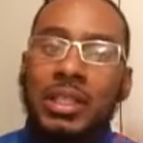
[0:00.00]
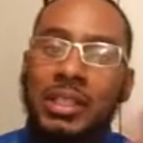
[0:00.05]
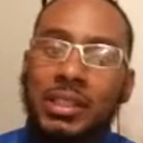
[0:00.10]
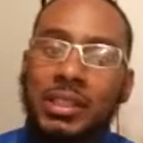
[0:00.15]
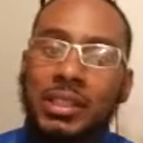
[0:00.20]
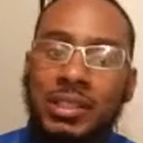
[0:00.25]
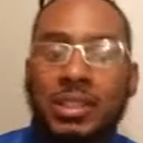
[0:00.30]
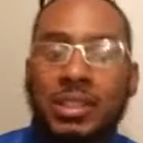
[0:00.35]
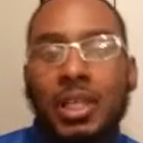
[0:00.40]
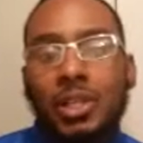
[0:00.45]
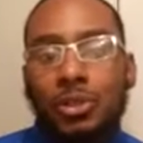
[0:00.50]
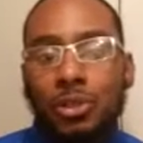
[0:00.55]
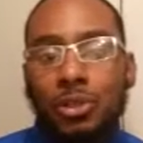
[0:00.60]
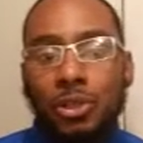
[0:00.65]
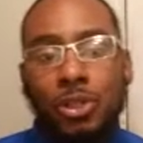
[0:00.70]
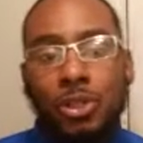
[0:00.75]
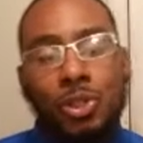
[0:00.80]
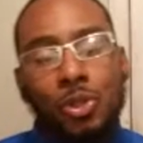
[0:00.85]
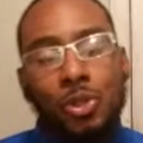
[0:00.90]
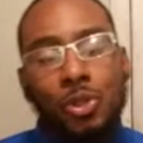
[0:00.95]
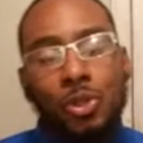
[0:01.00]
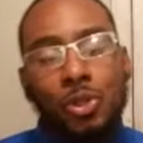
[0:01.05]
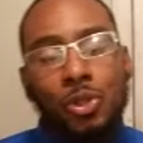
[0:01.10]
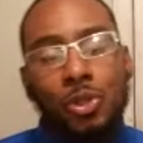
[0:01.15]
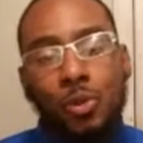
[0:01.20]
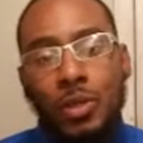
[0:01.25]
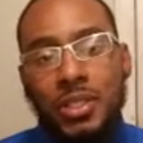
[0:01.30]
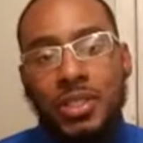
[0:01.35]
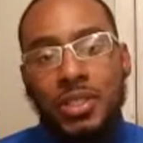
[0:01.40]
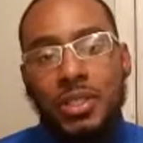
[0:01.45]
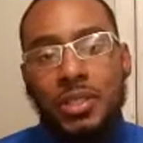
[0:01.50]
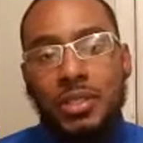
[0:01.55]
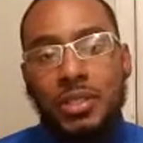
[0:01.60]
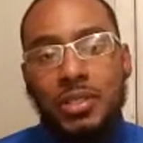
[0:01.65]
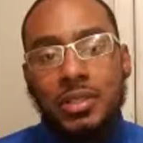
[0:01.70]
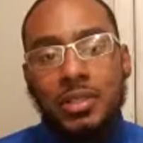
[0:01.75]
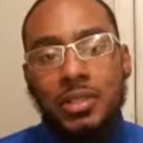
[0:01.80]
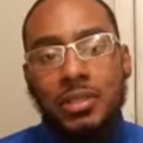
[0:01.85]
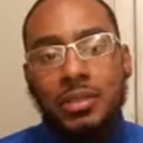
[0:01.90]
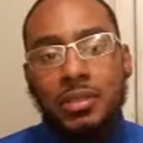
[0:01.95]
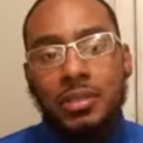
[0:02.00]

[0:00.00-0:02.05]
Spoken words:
seller questions.